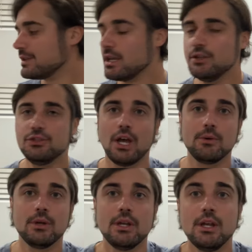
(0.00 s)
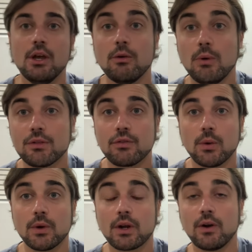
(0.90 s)
So with
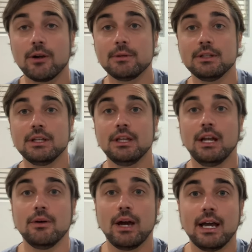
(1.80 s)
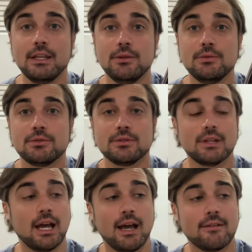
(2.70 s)
fluorocarbon, you know,
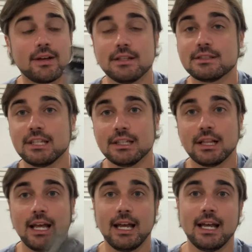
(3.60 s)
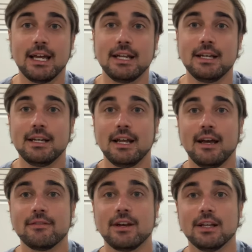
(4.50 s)
I've got Sunline,
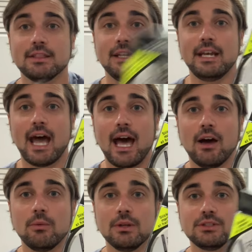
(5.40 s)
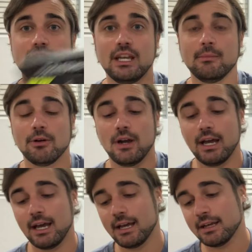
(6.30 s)
I've got the Daiwa
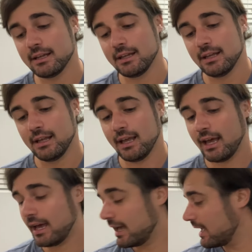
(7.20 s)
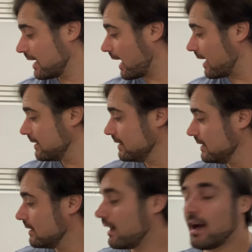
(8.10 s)
Samurai,
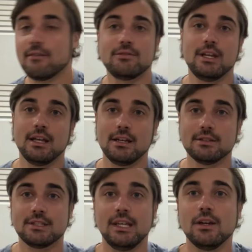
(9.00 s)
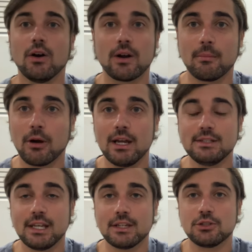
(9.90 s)
I've done Seaguar
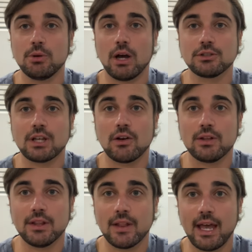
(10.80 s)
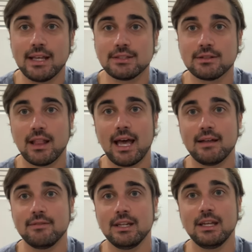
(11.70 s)
AbrazeX. You all saw in the last
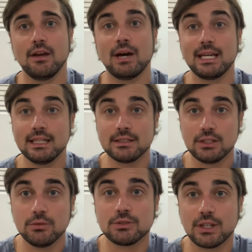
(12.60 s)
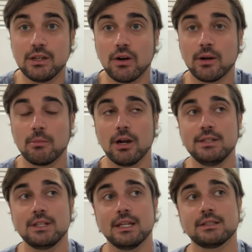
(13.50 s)
line video, I did use Seaguar
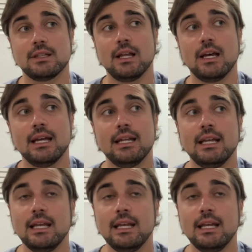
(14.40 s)
AbrazeX a lot.